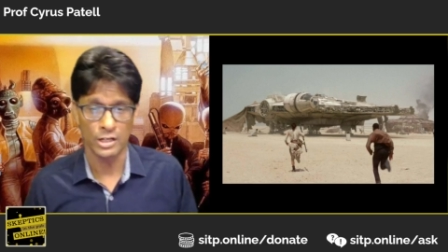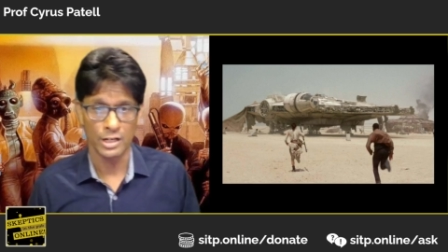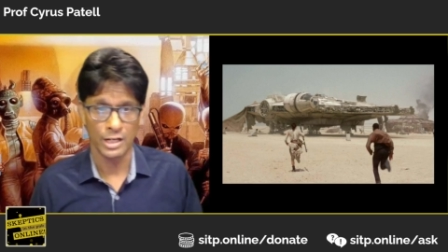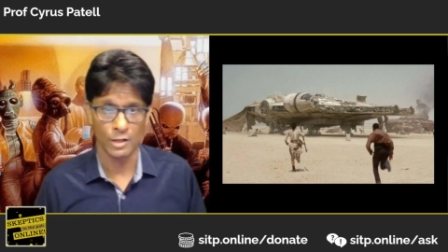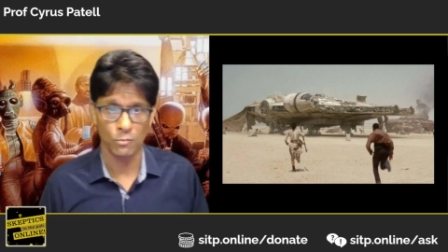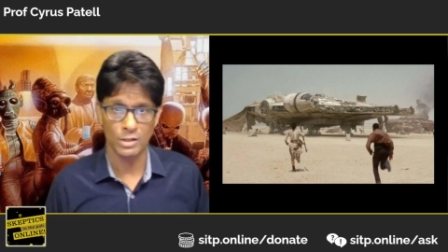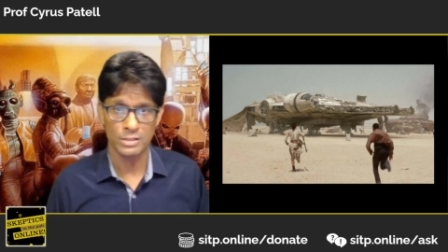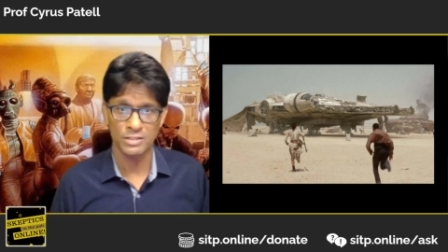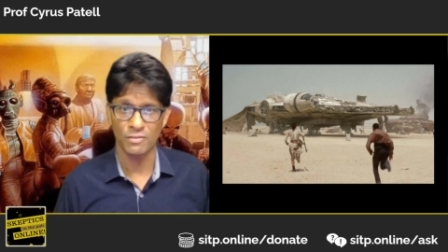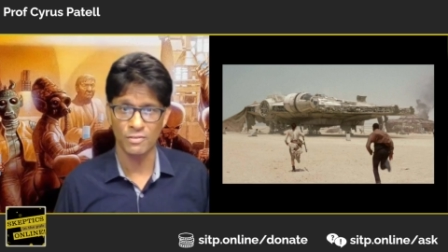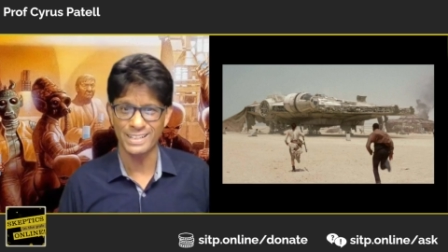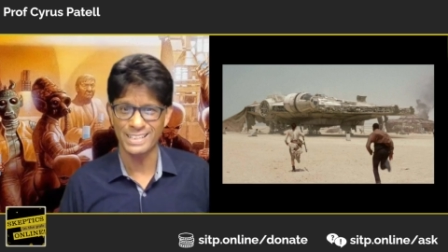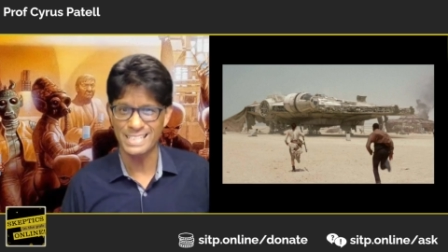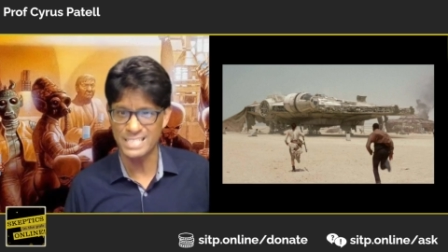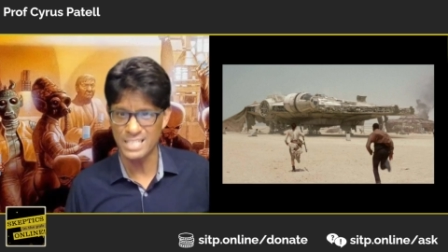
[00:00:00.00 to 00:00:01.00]
and wants to
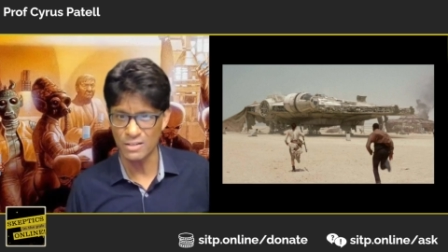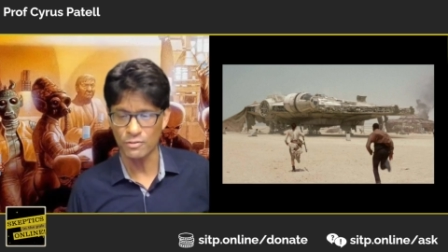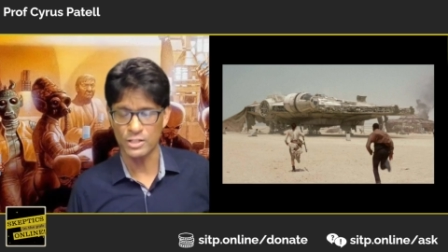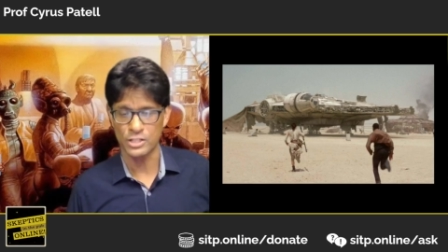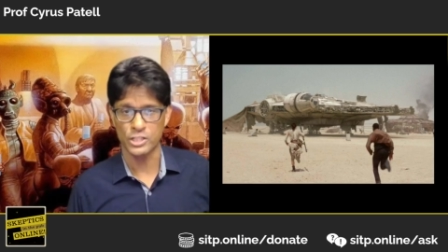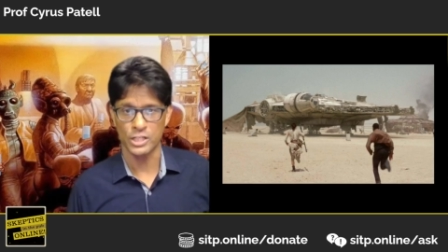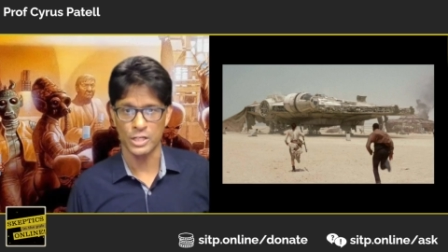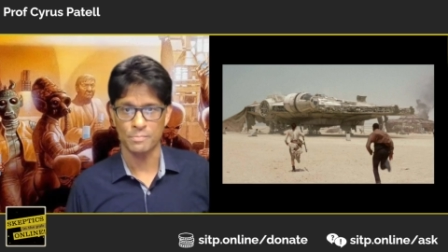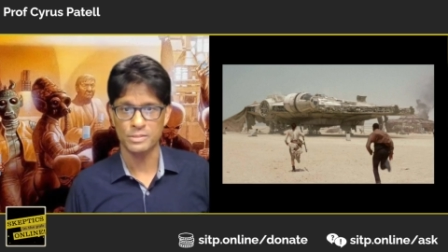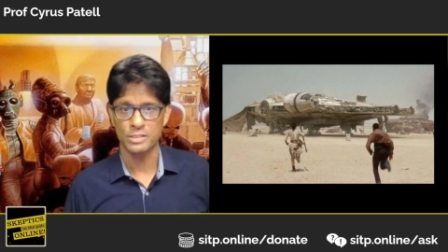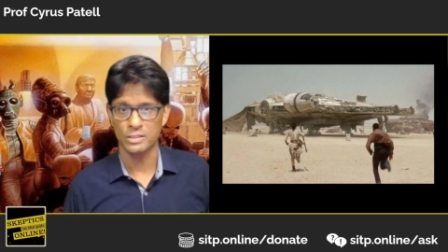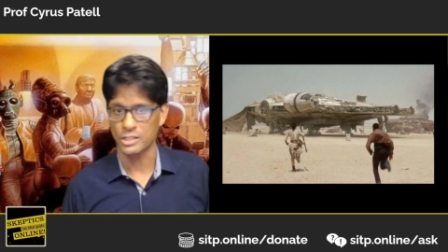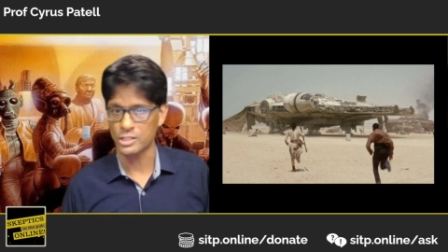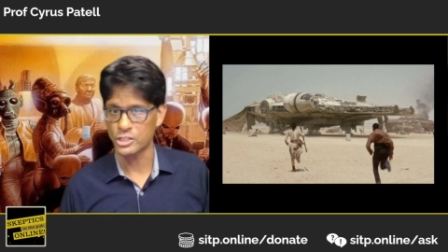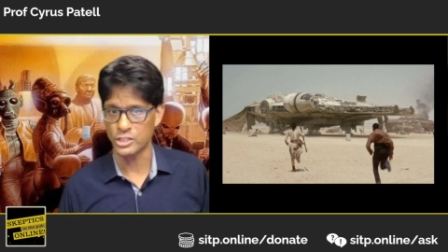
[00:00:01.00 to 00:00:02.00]
find a different ship so
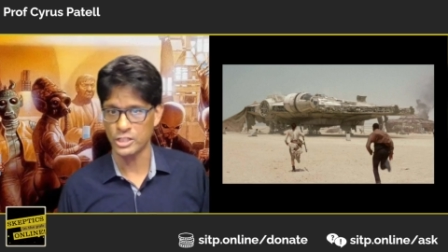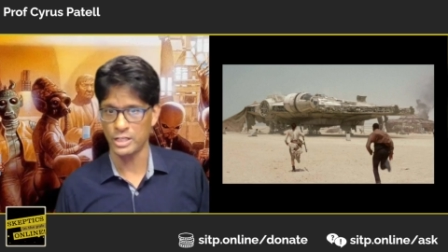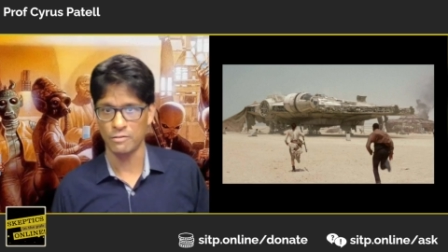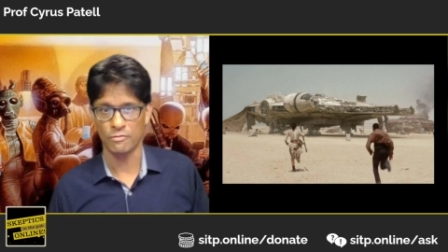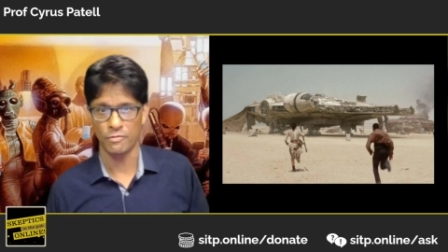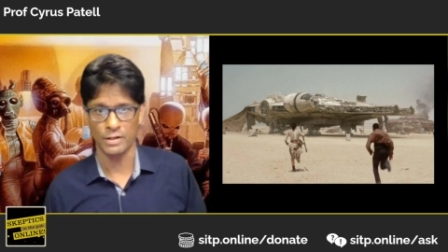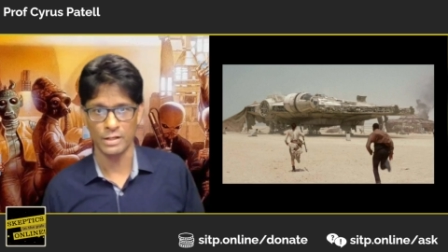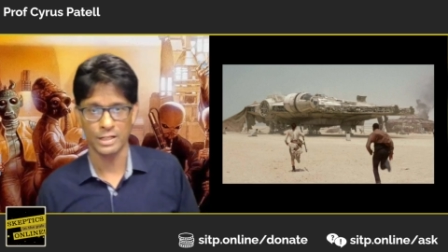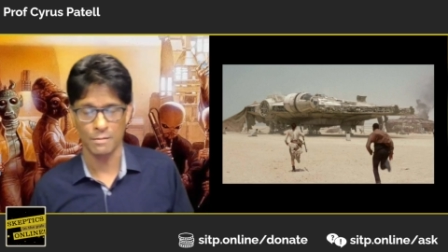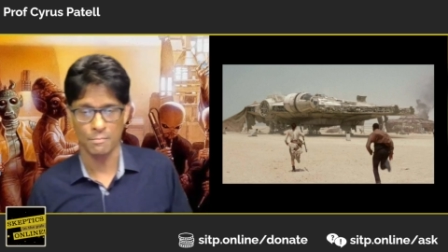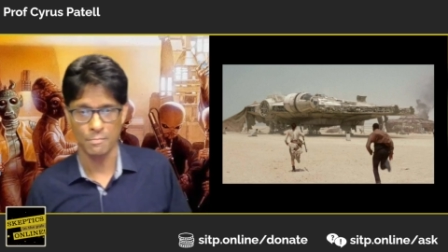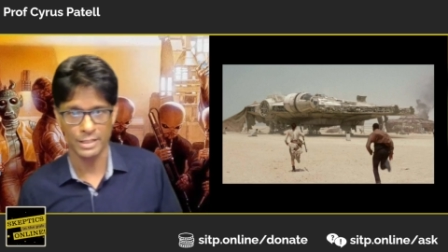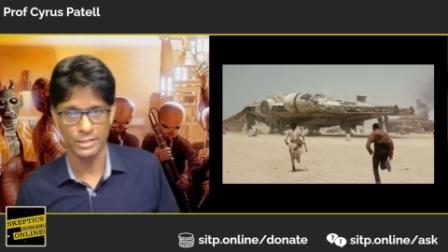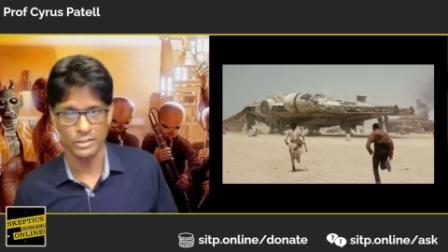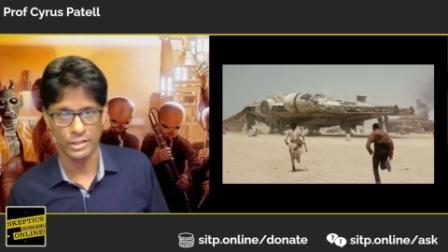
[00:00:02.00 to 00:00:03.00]
that she and Finn can
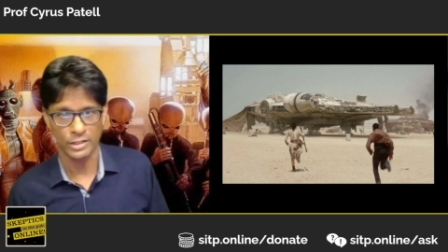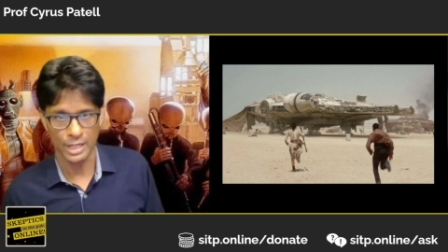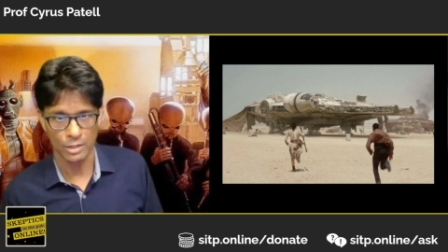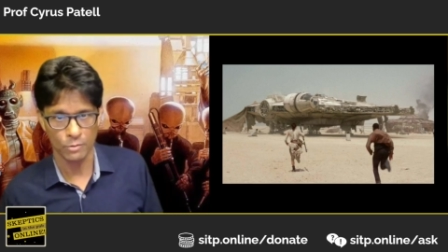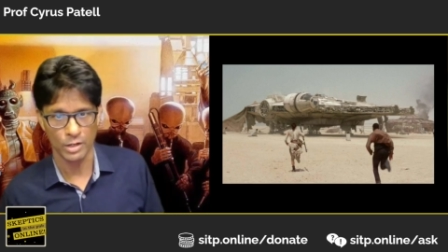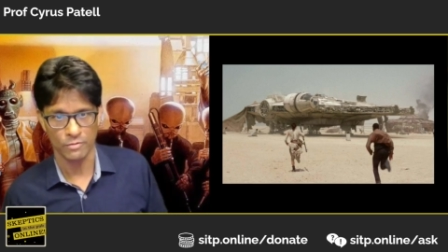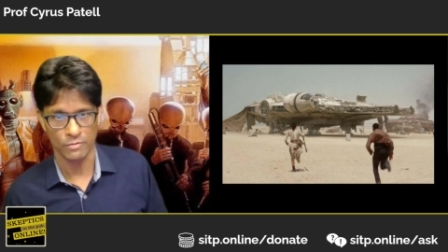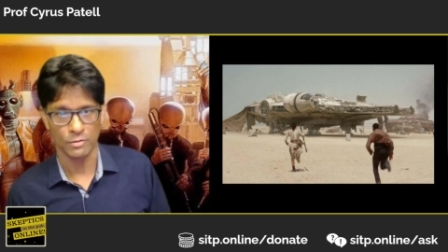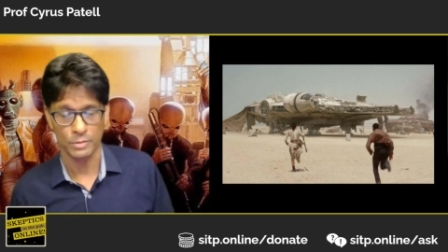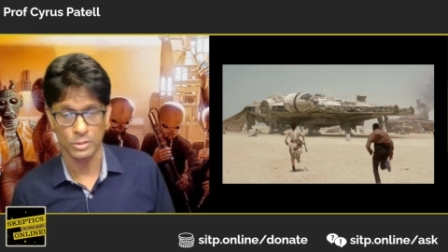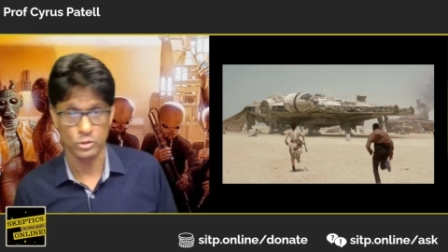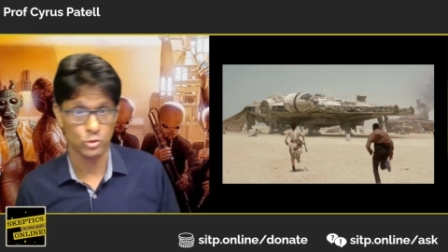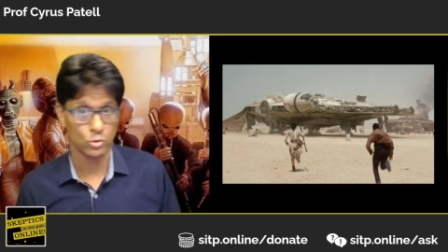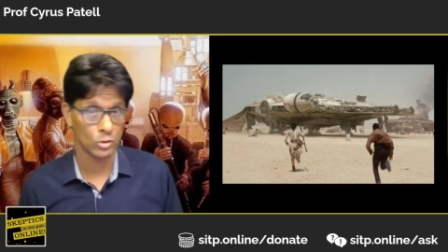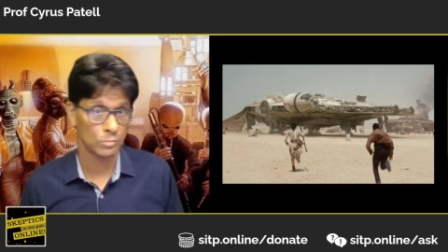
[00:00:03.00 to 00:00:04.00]
make their getaway from the
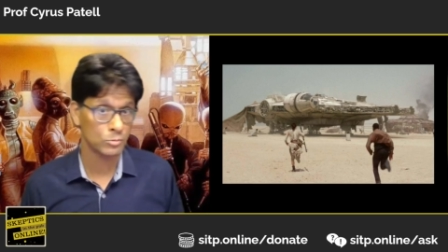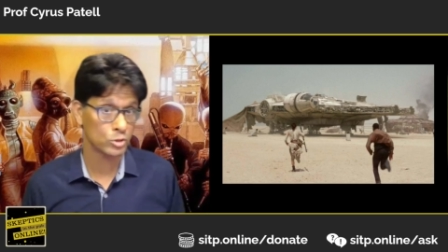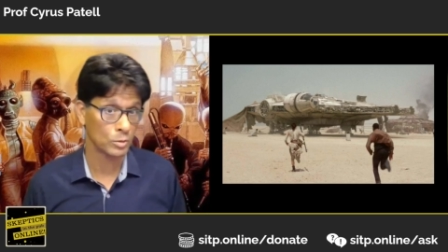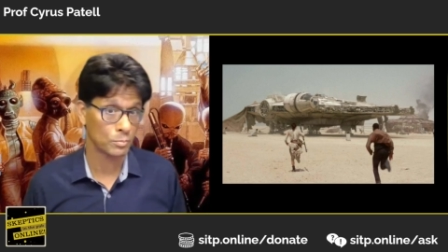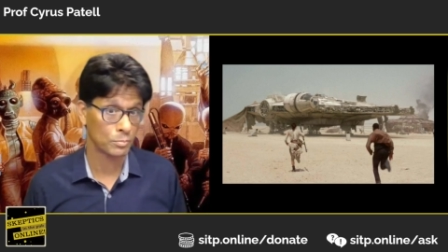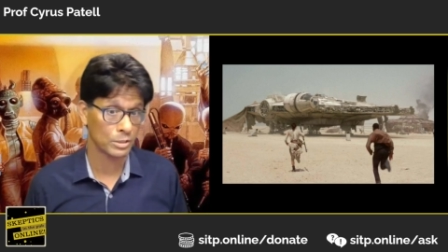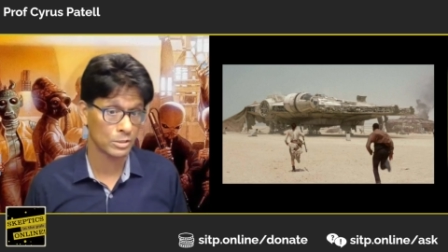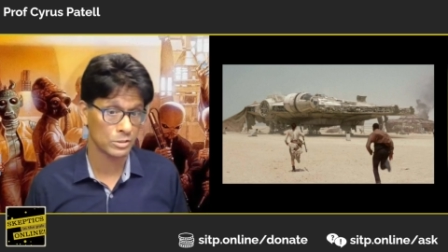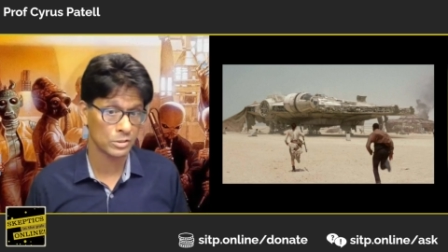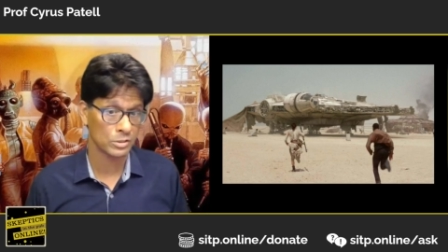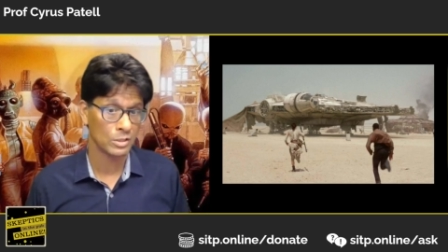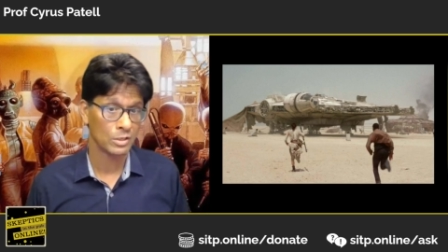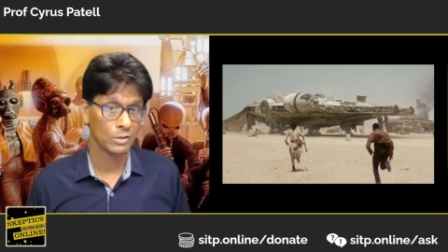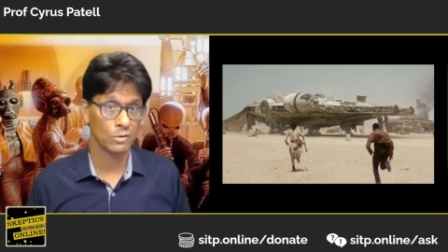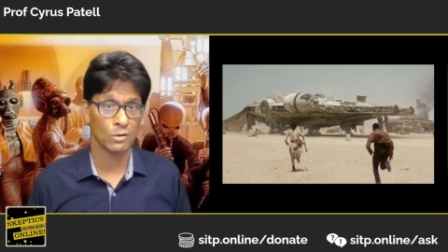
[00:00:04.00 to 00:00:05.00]
stormtroopers
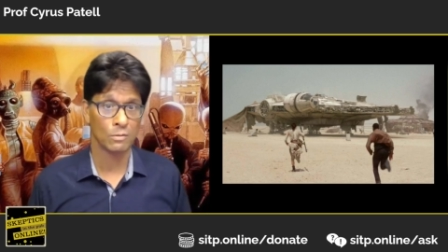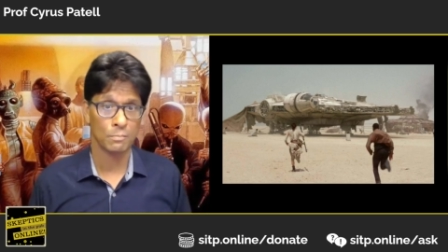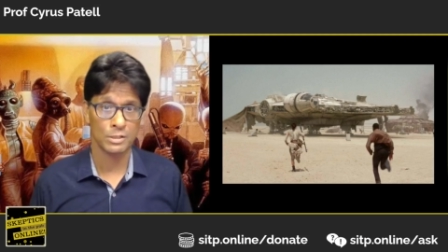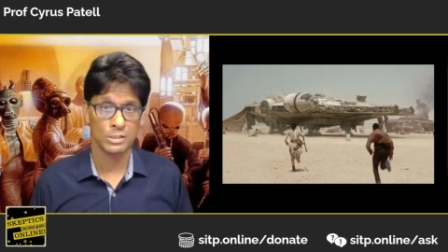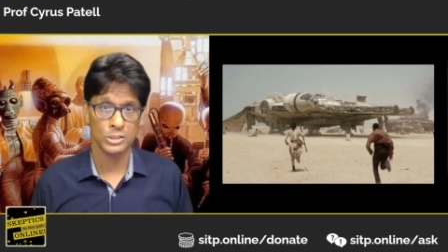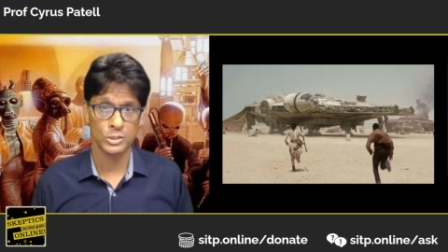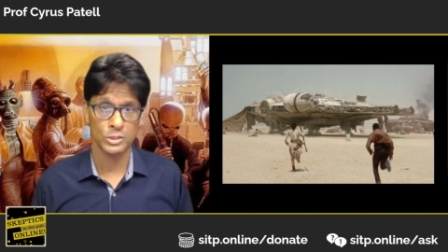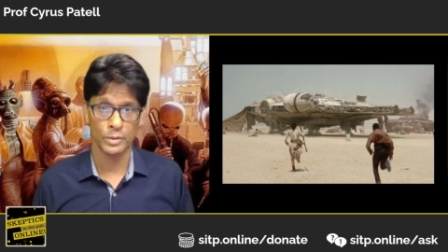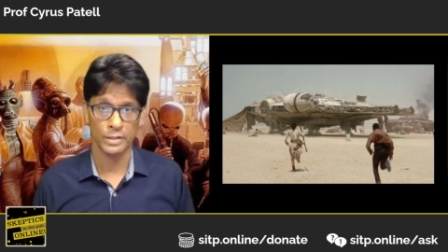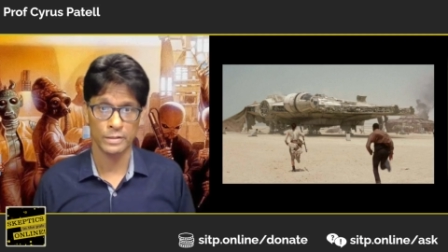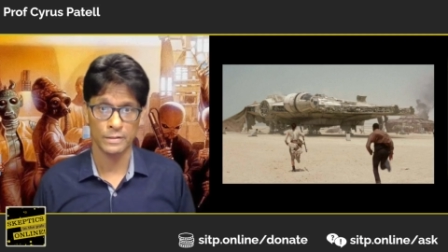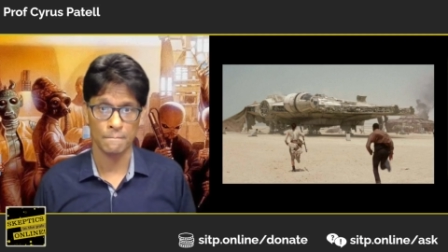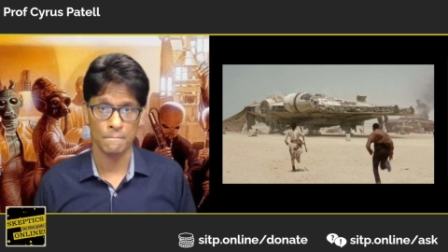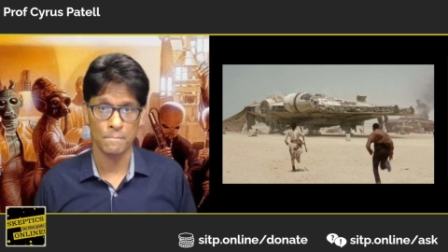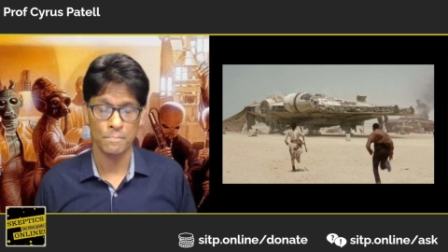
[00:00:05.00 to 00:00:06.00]
who are pursuing
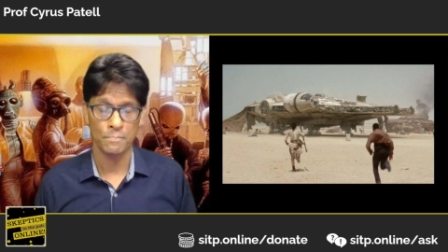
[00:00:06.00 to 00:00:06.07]
them.